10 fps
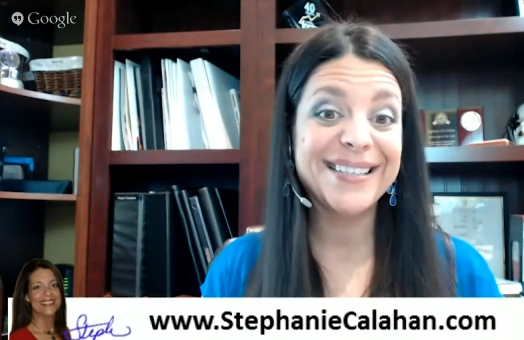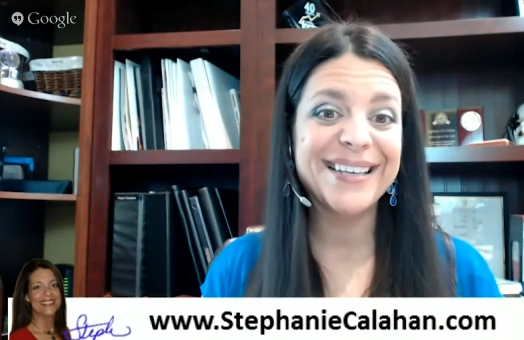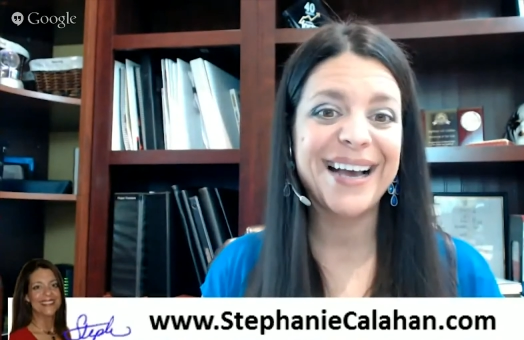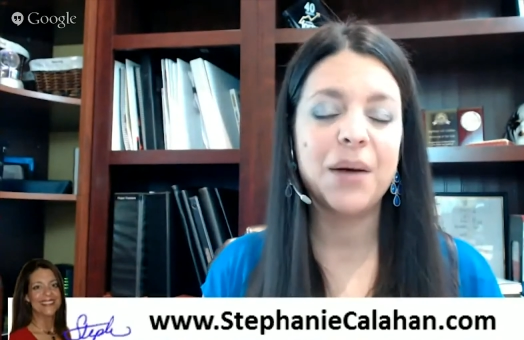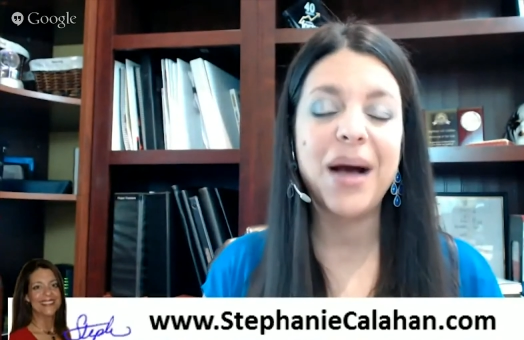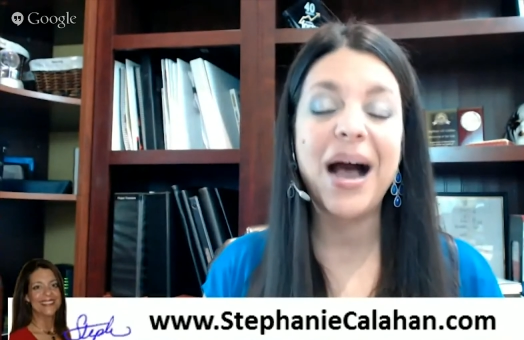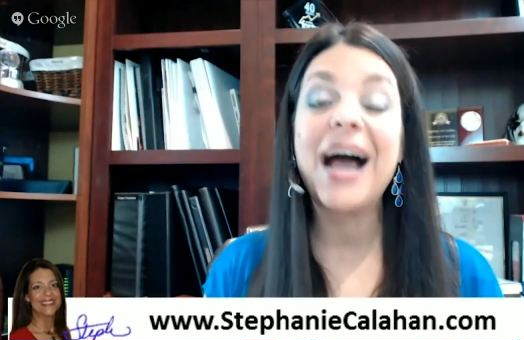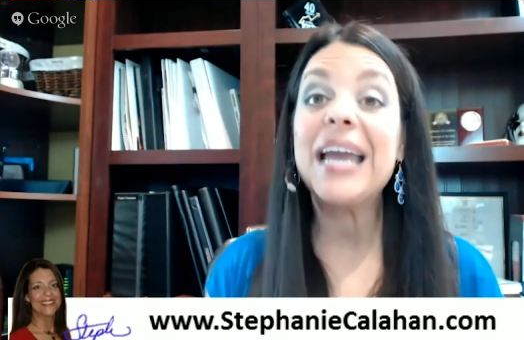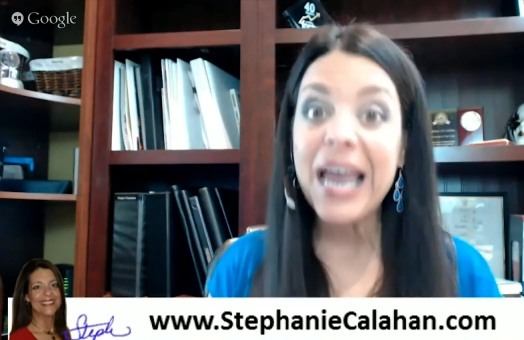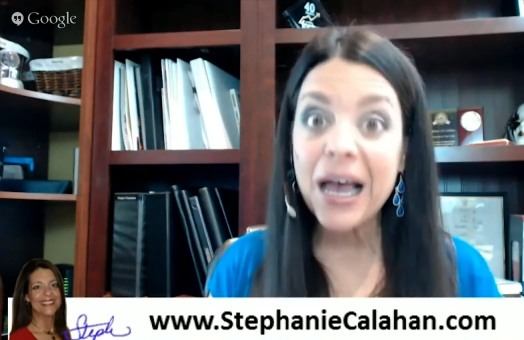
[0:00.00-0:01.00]
Speaker 1: Um,
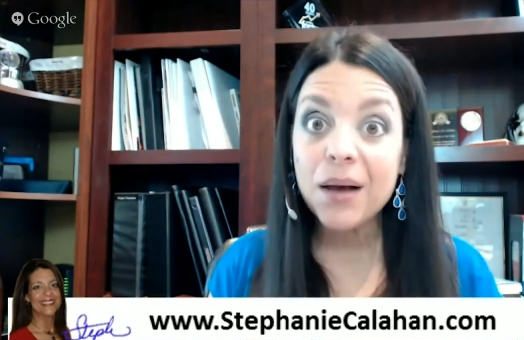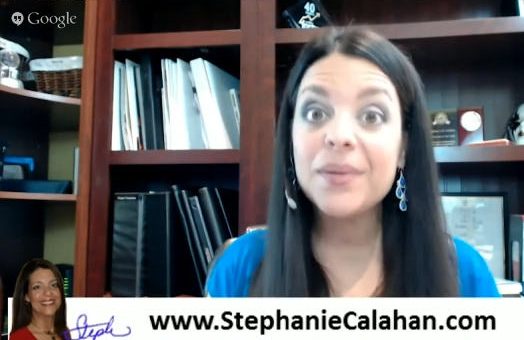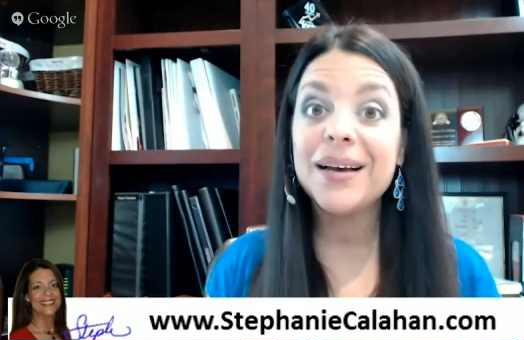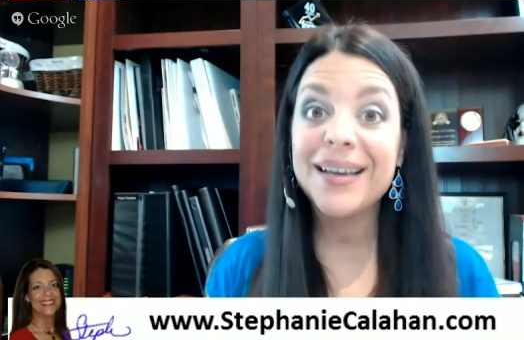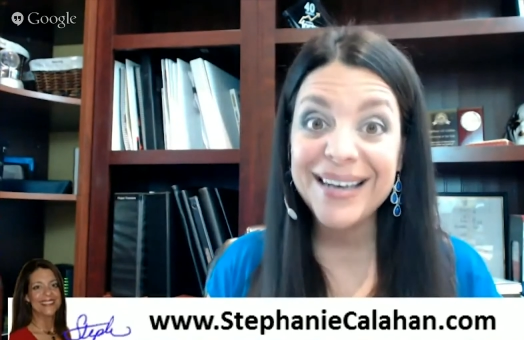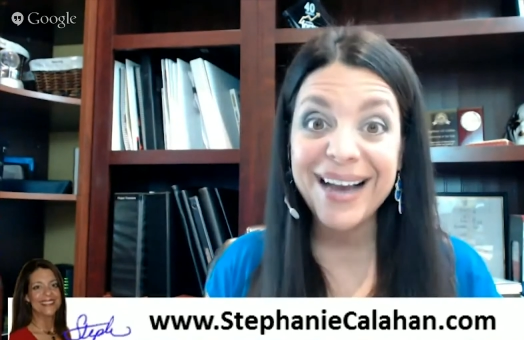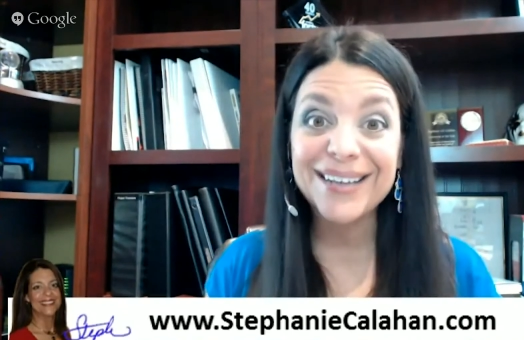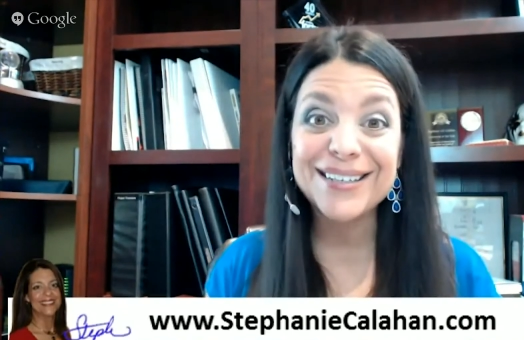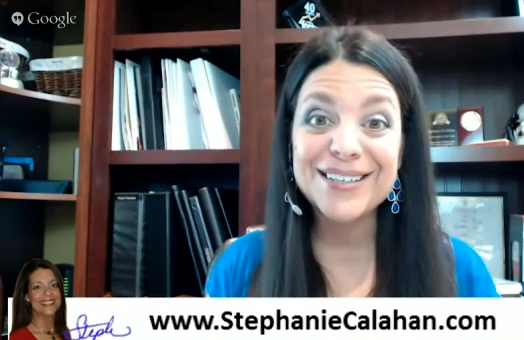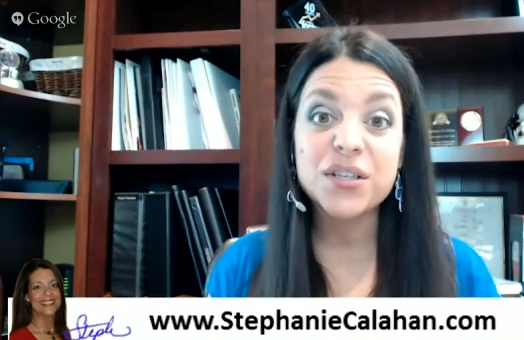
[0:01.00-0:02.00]
I am a
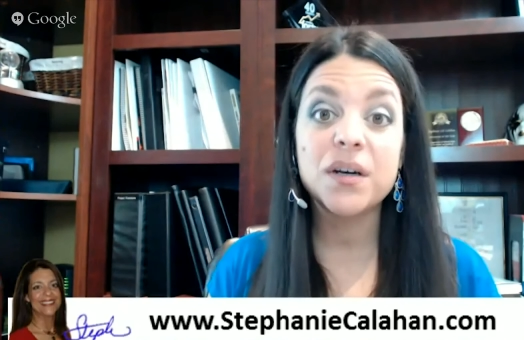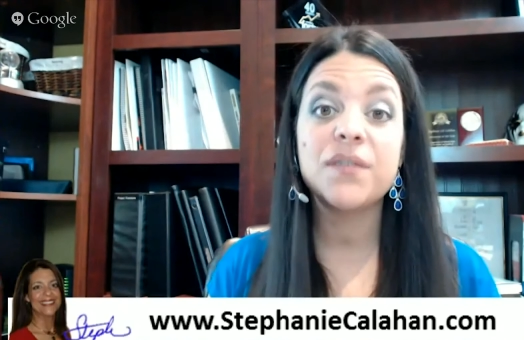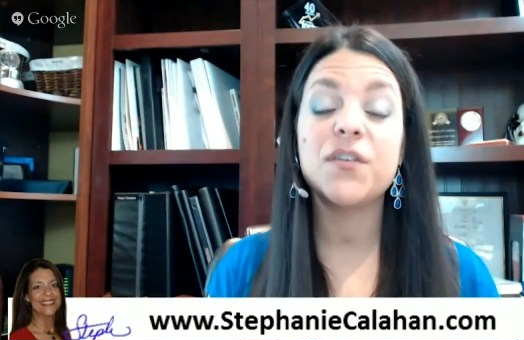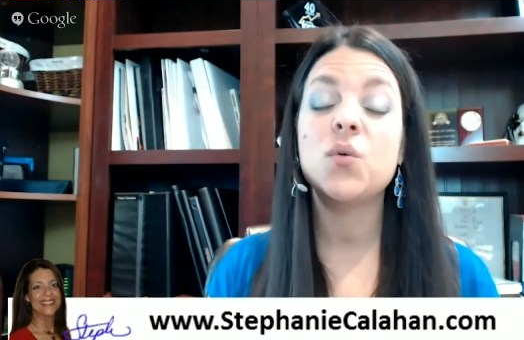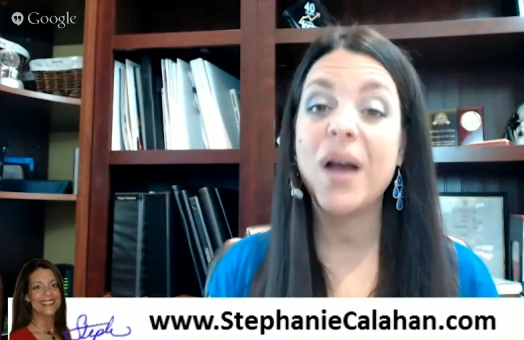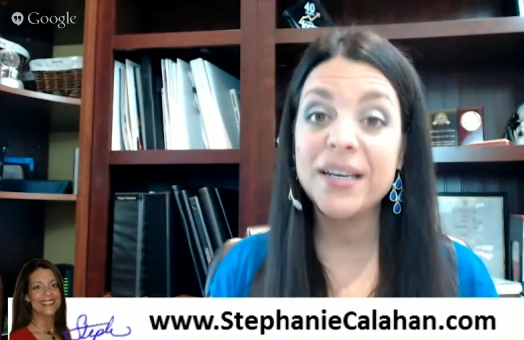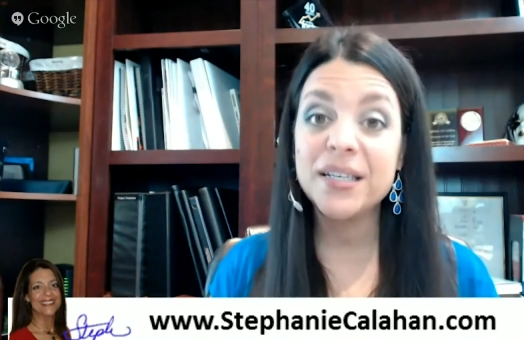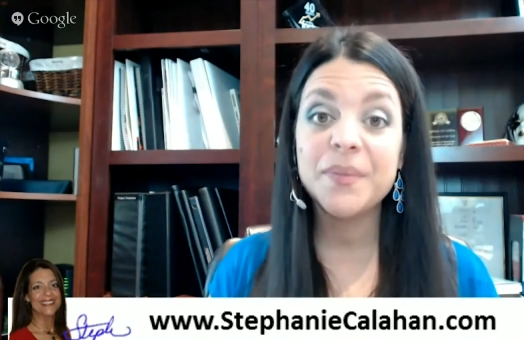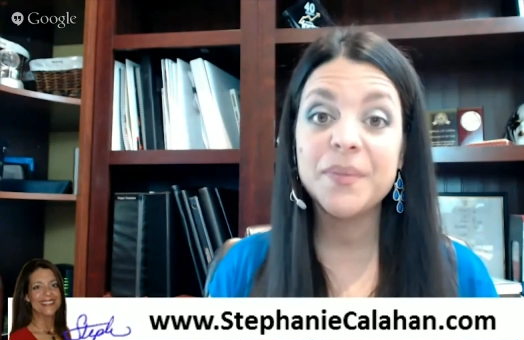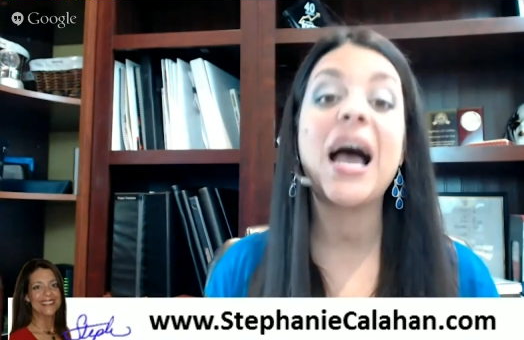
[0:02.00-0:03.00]
connector, so if you write
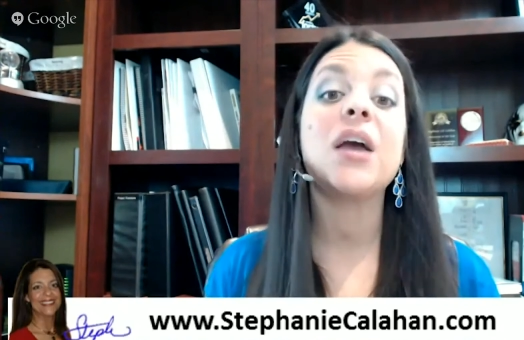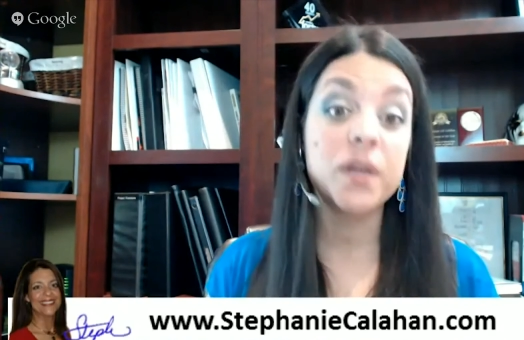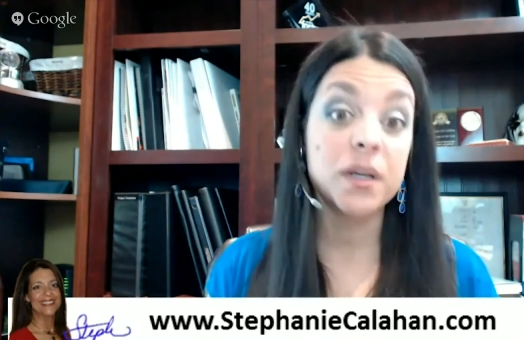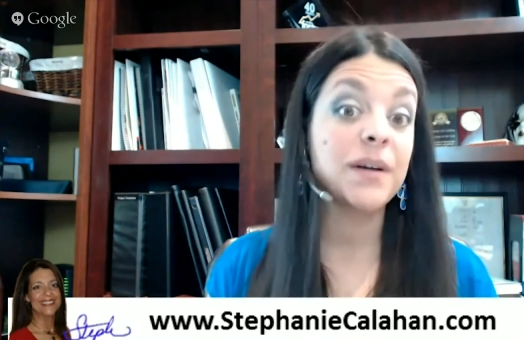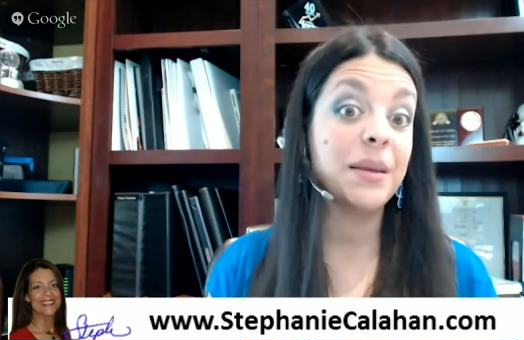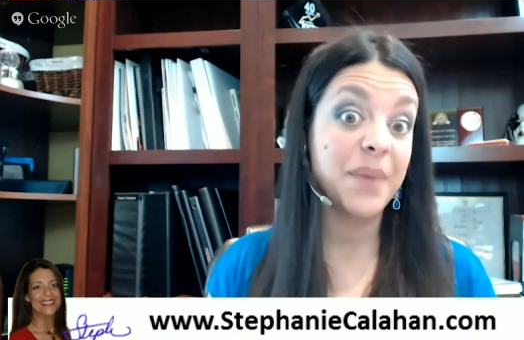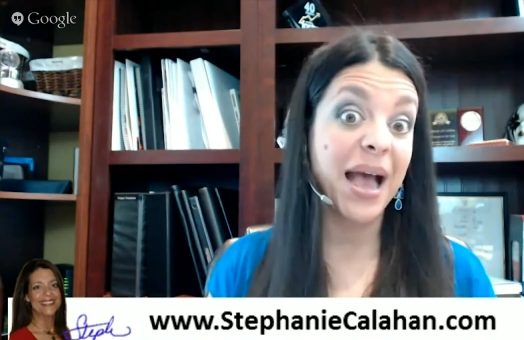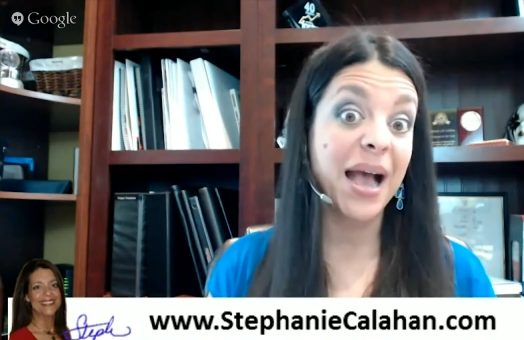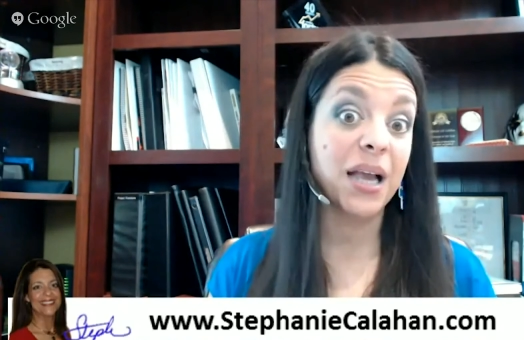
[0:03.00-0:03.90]
to me, I will write back.